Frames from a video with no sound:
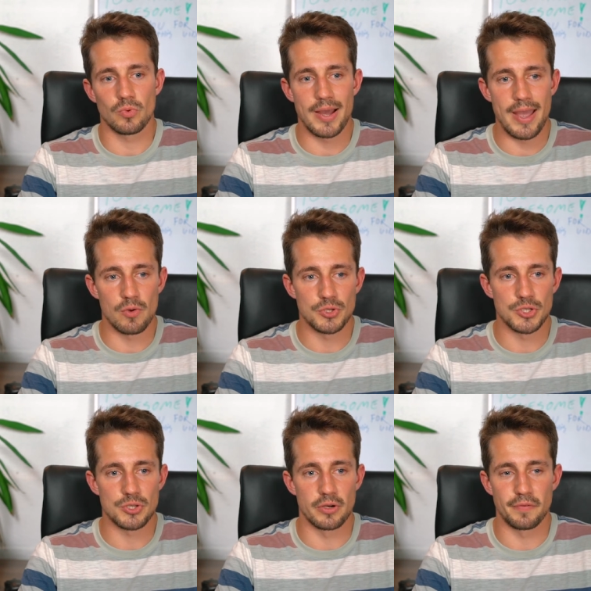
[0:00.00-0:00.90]
I also
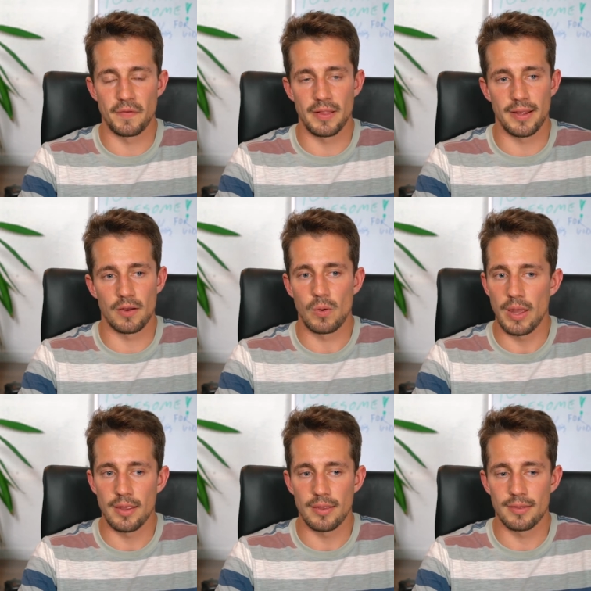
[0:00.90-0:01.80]
started feeling,
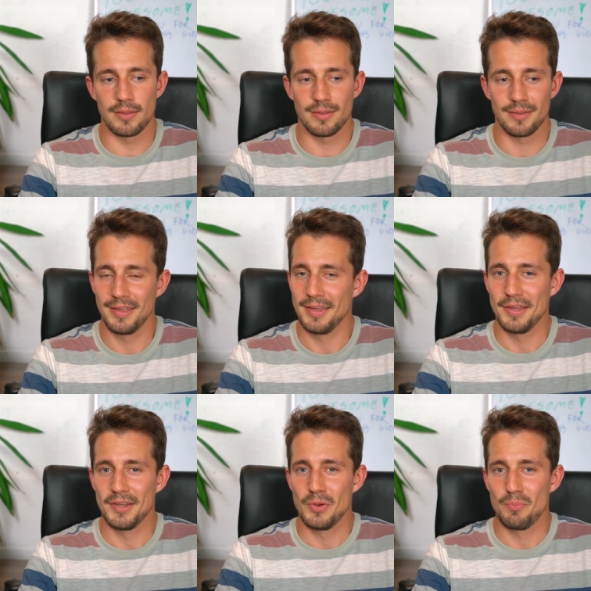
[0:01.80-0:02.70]
okay,
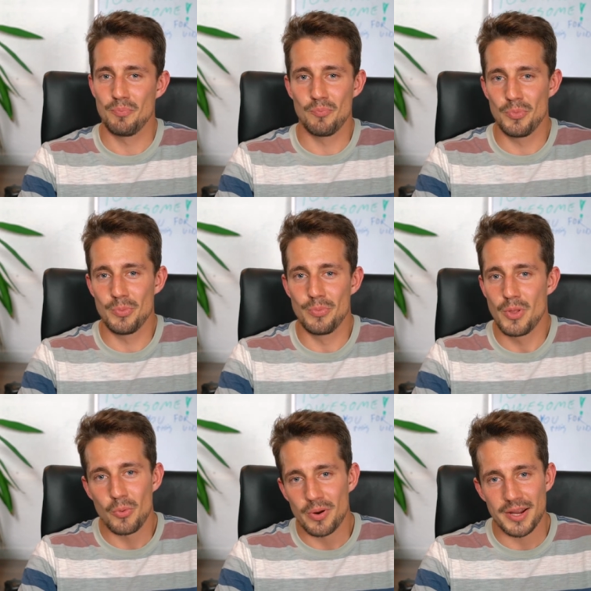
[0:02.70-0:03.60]

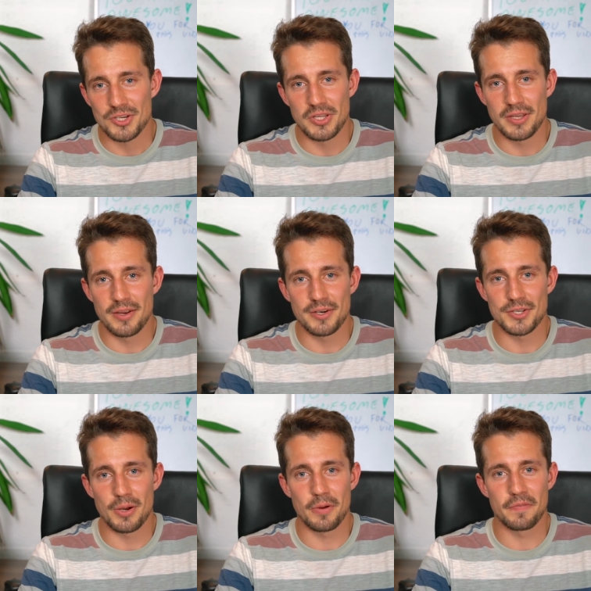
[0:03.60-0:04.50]
no one actually cares
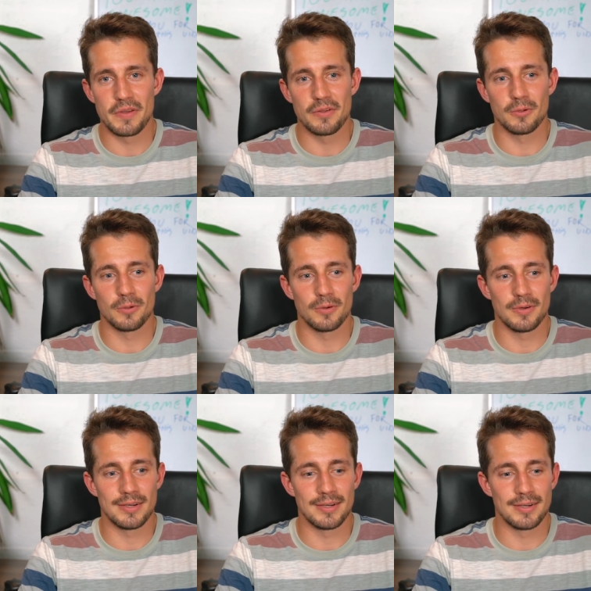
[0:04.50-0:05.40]
how I feel.
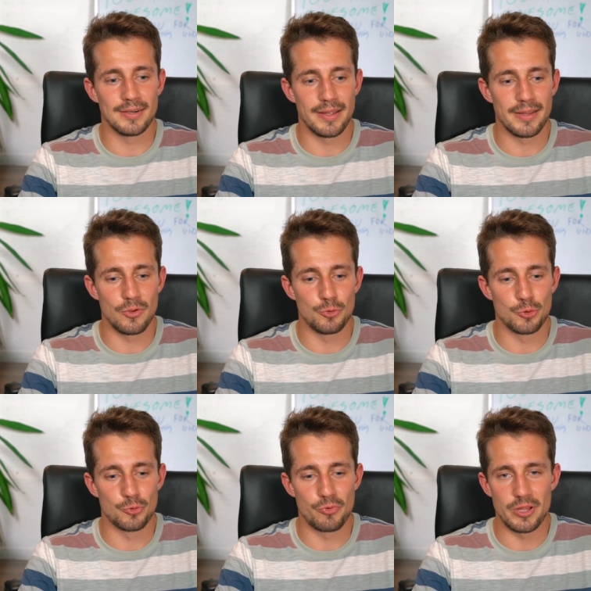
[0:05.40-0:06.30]
Uh, and then you
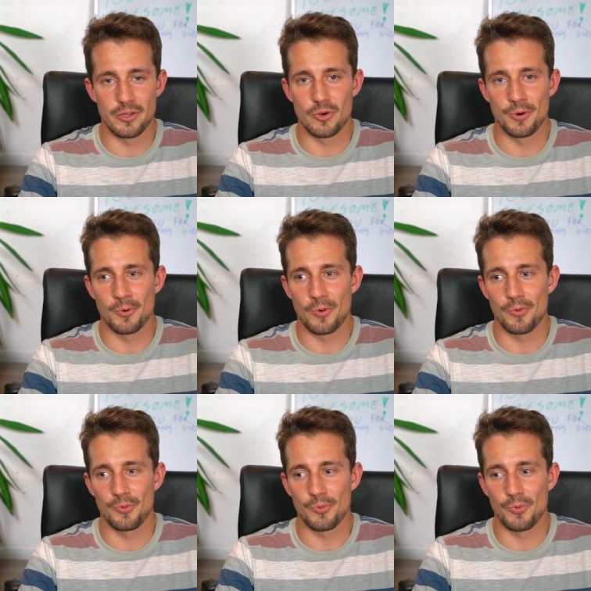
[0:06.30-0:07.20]
don't really know
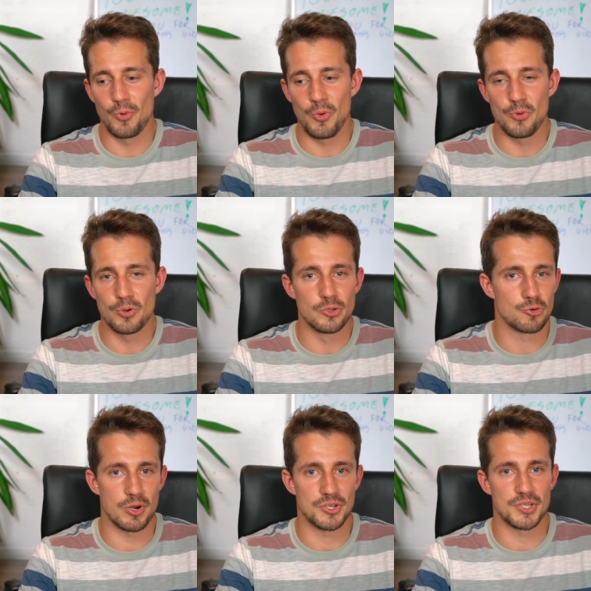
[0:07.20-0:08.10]
who you can
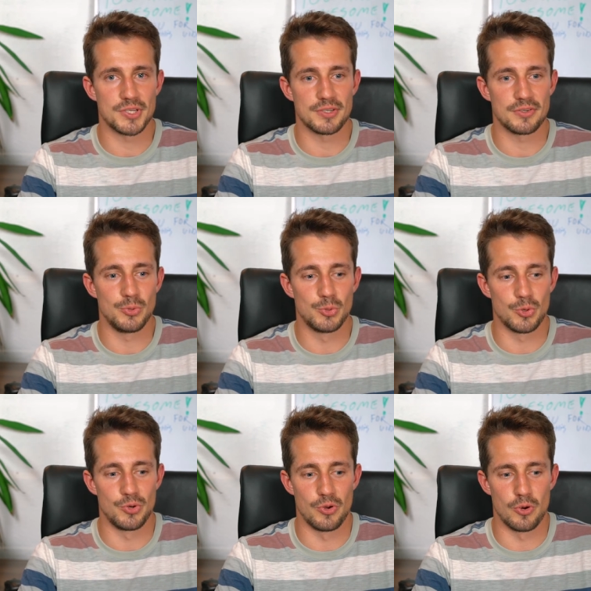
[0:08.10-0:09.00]
trust. You
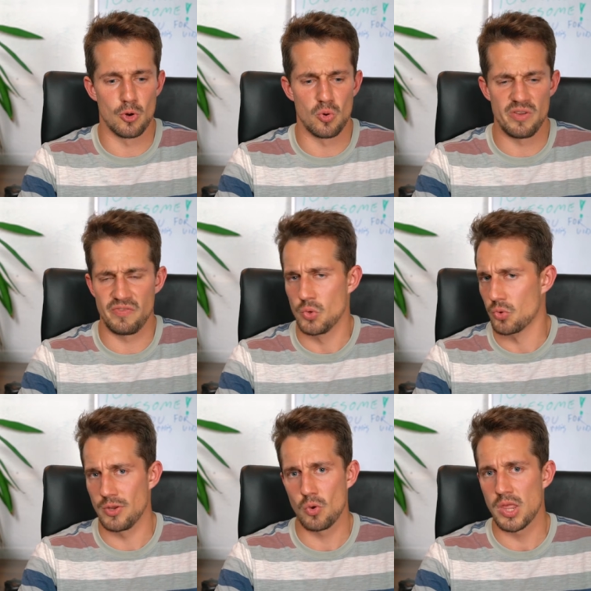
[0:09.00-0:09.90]
don't know if you're
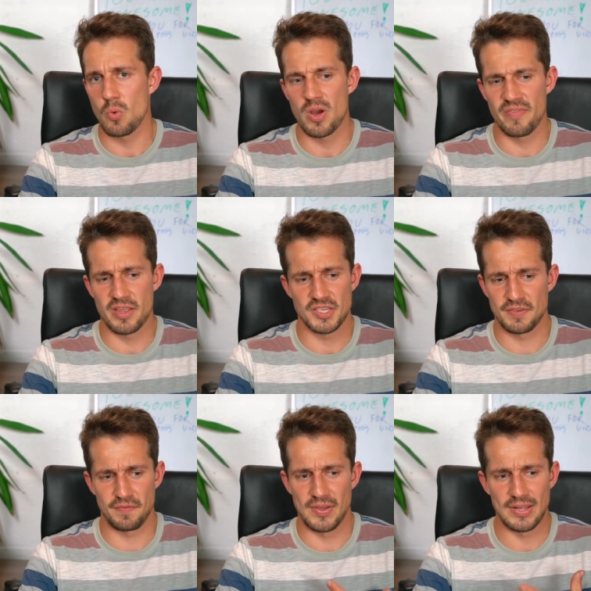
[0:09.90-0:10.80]
the only one that's
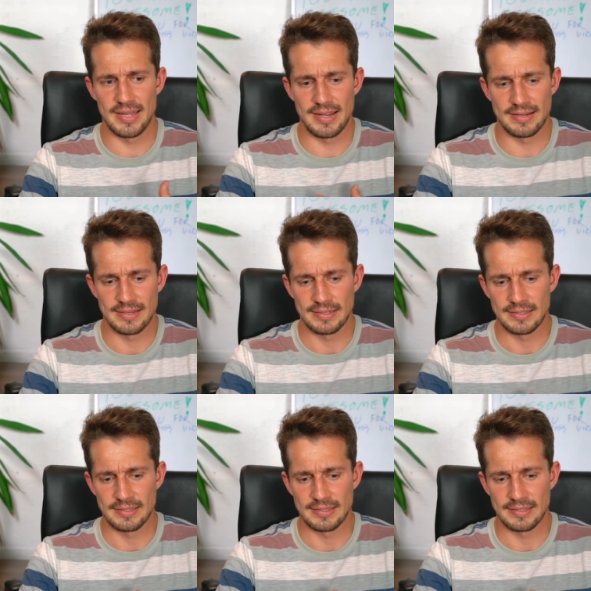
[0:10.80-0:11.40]
feeling